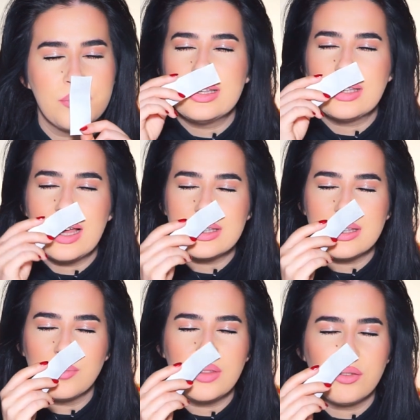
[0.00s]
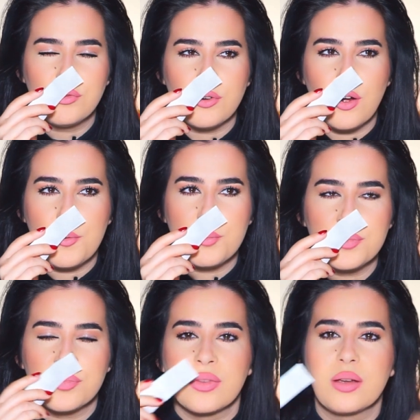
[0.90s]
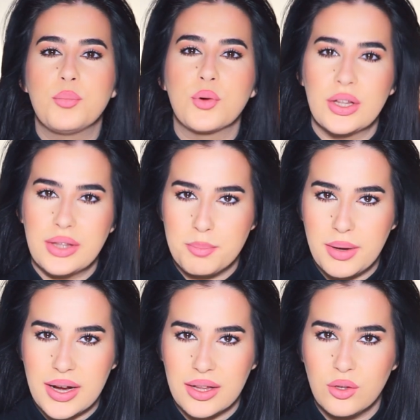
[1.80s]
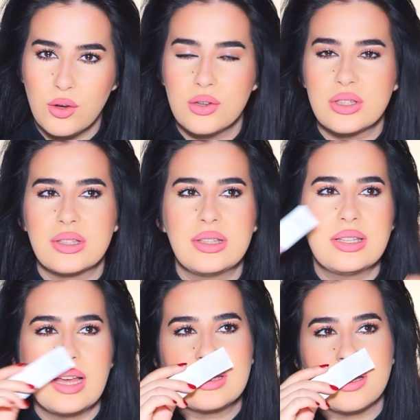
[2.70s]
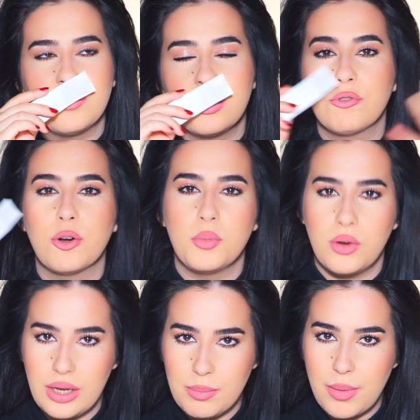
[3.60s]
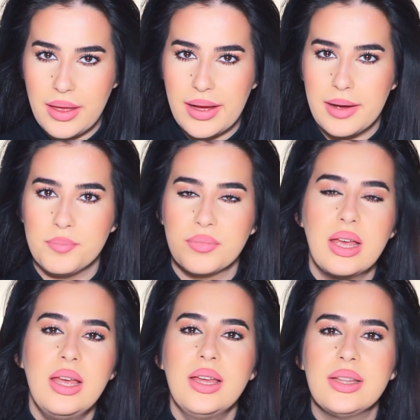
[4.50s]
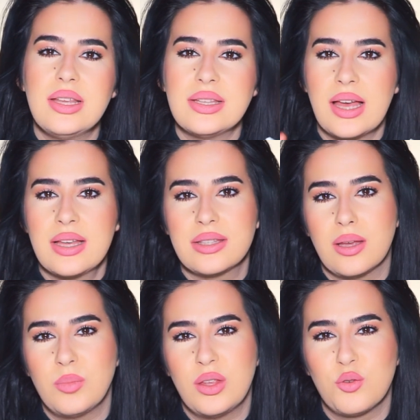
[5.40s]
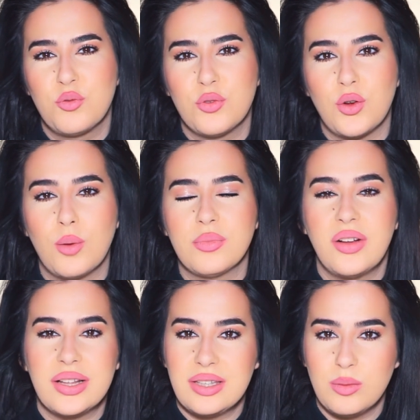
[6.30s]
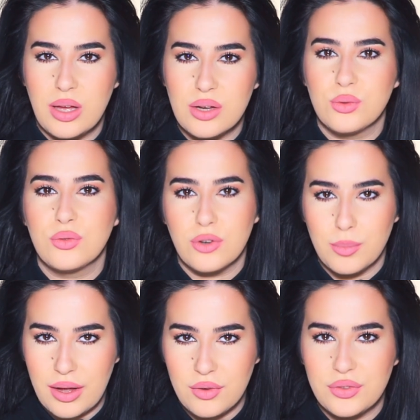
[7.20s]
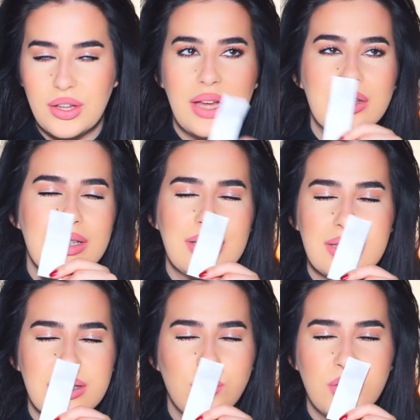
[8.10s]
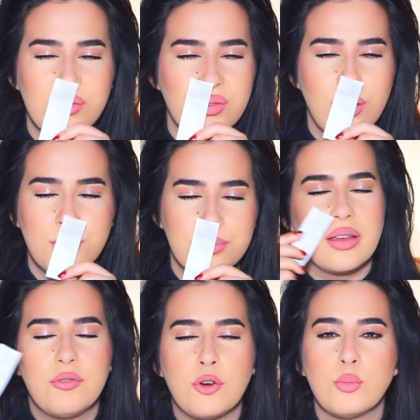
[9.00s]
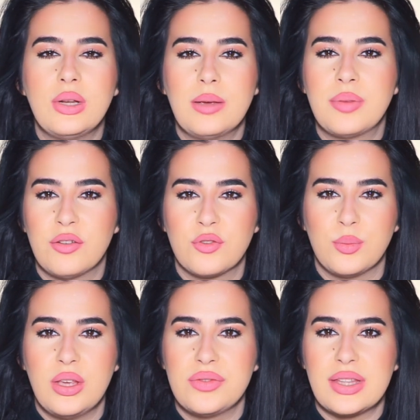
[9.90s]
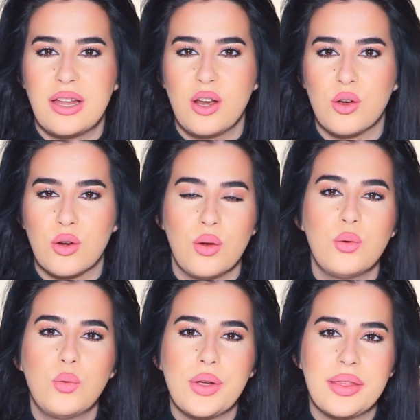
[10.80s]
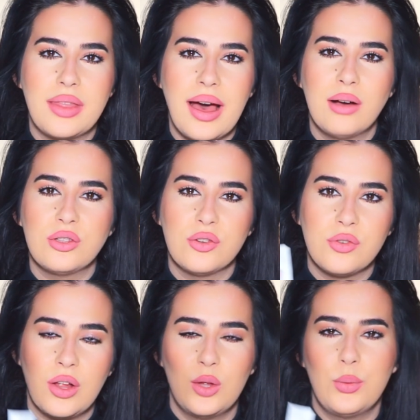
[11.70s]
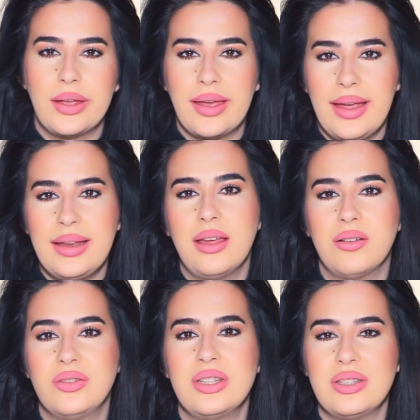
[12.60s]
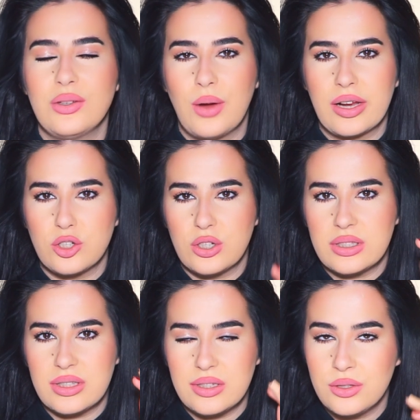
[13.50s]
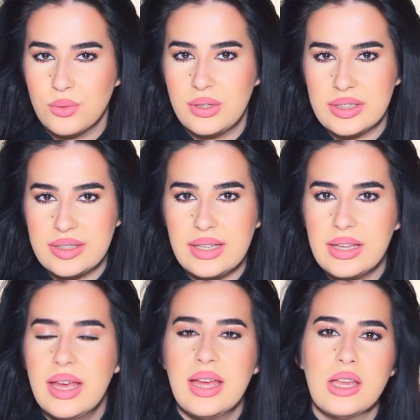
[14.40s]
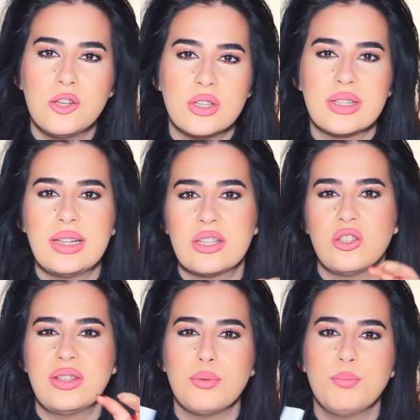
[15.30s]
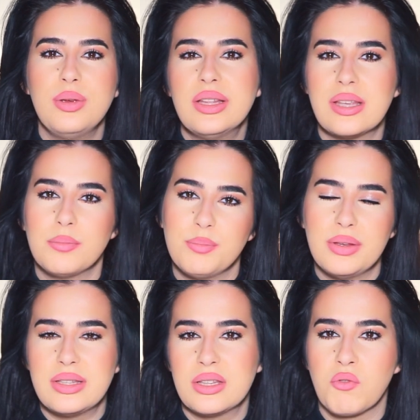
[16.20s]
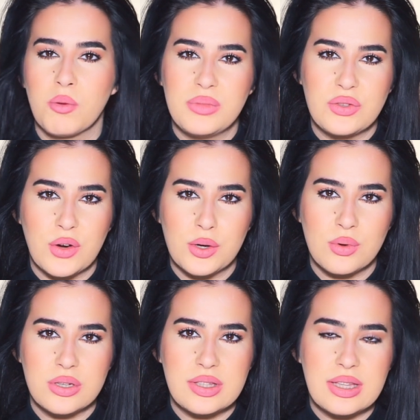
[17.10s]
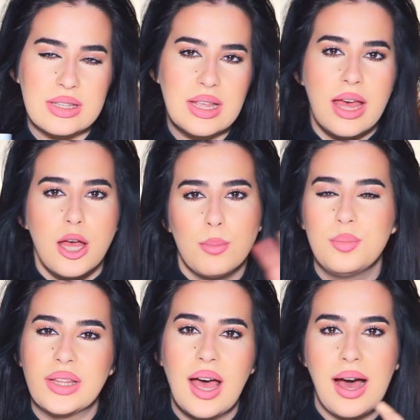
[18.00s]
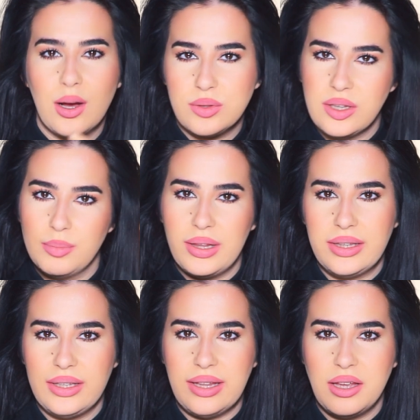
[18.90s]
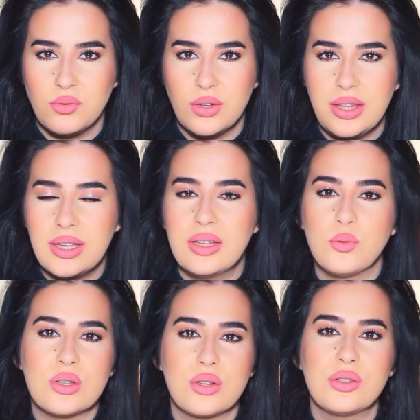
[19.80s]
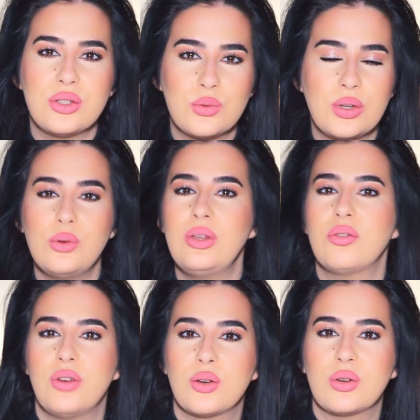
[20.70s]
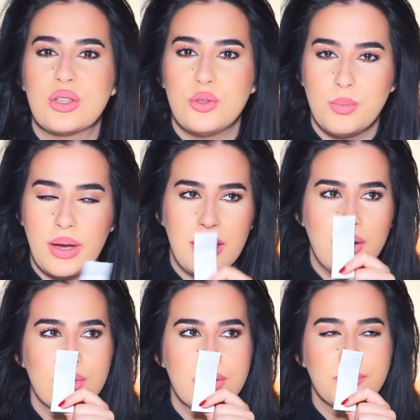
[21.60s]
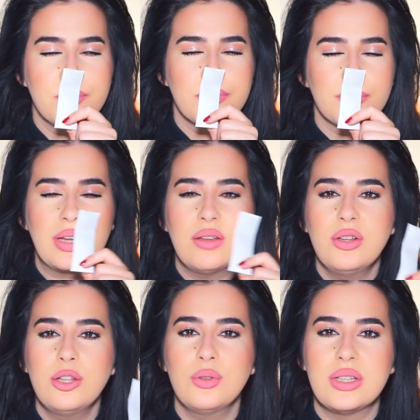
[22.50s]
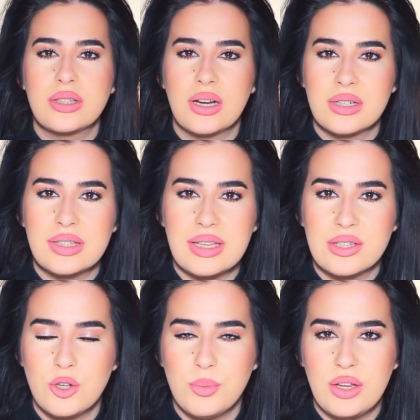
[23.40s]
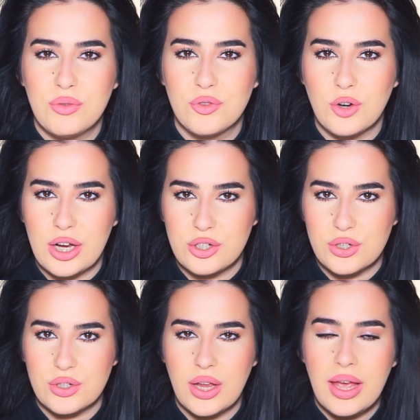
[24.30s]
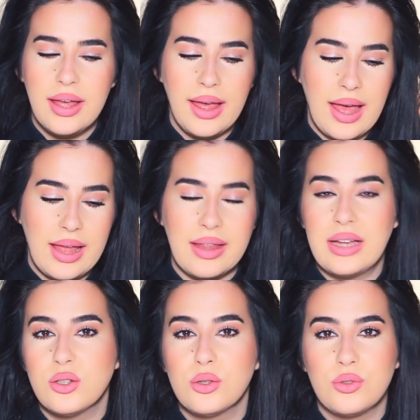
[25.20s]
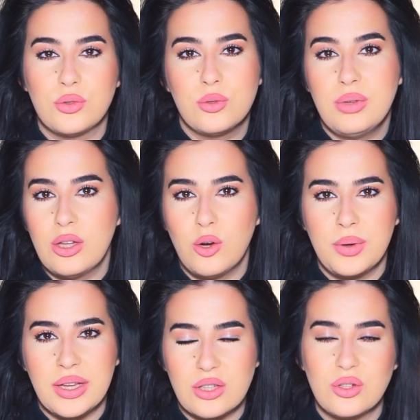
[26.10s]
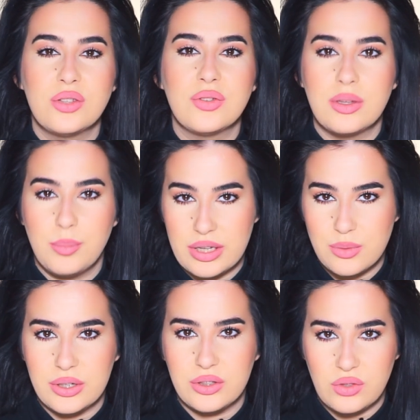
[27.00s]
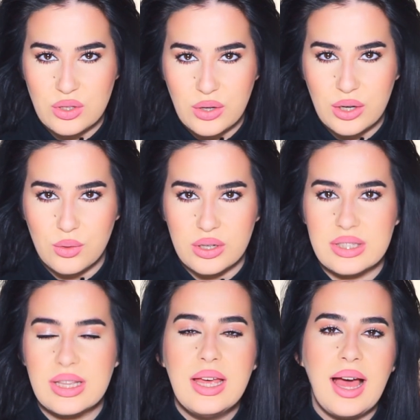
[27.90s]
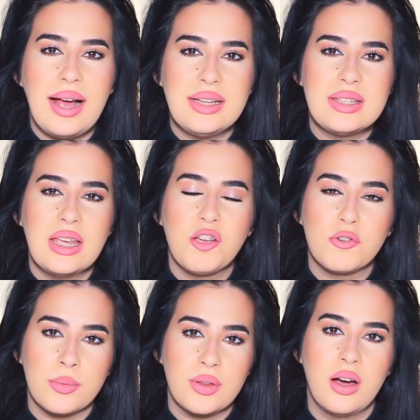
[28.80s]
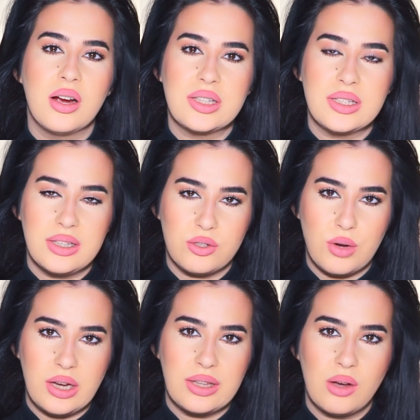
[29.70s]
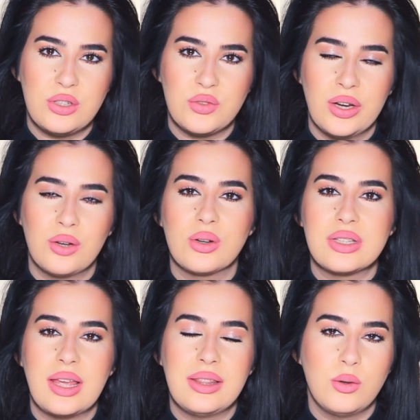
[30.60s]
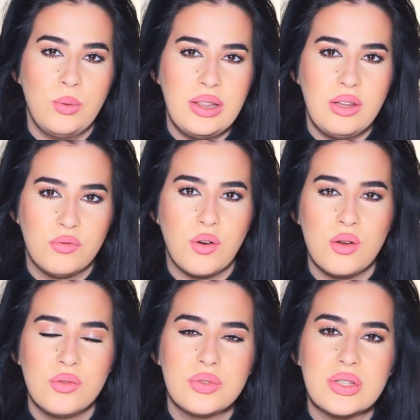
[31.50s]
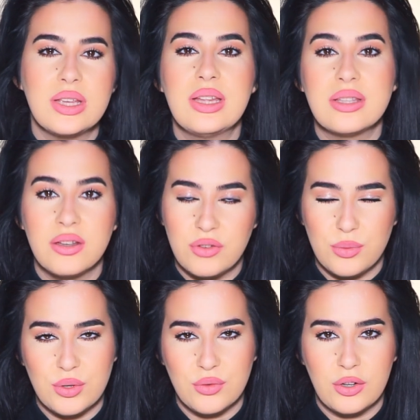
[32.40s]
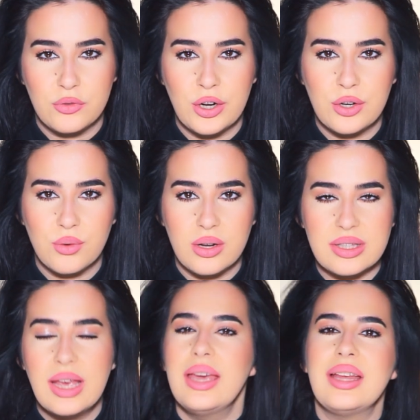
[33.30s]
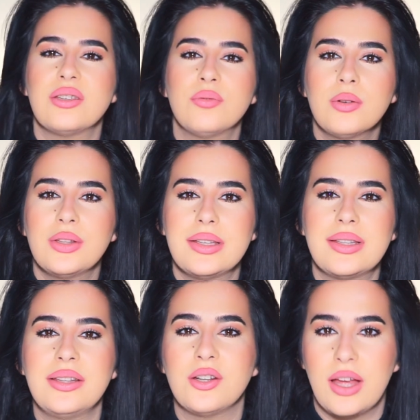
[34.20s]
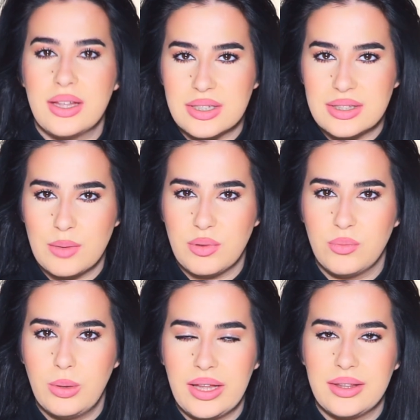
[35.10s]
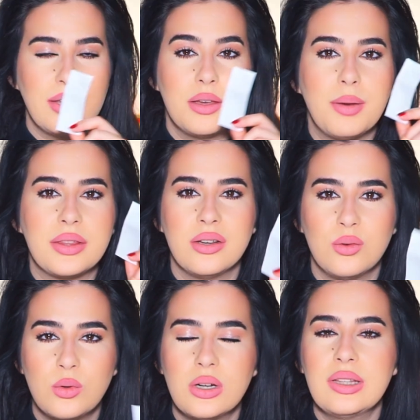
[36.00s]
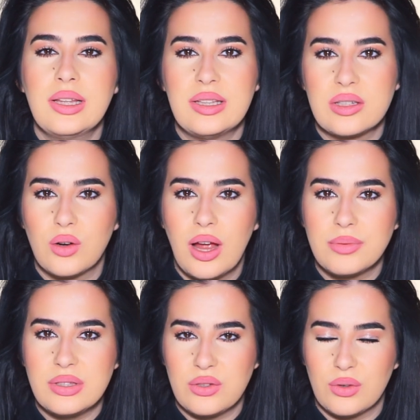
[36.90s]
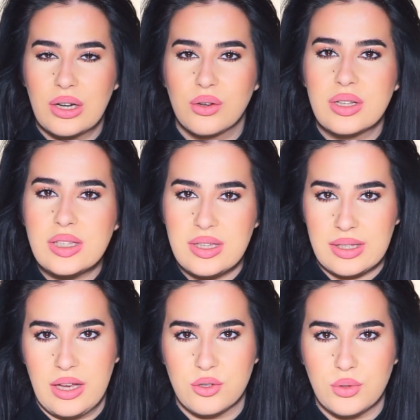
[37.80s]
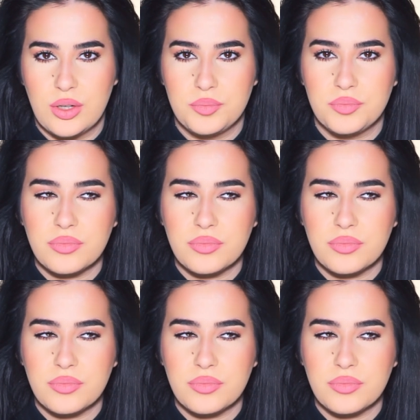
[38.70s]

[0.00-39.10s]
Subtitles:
This has something from Prada Paradox, this has something from Olympia, this has something from Fatin Maroon from Afnan, this has something from Libre from Yves Saint Laurent, without following any of these directions to the T. It just, let's just say, bits and pieces from these fragrances, but how they blended everything, it results into a unique fragrance to my nose. But even though this starts extremely fresh, and I told you, to me the opening is not even the best part of this fragrance. I'd say from the heart till the dry down, this fragrance and the way it evolves, it's a very beautiful fragrance. It's a very designer-esque type of blend. Yeah, but the word that describes this fragrance is casual.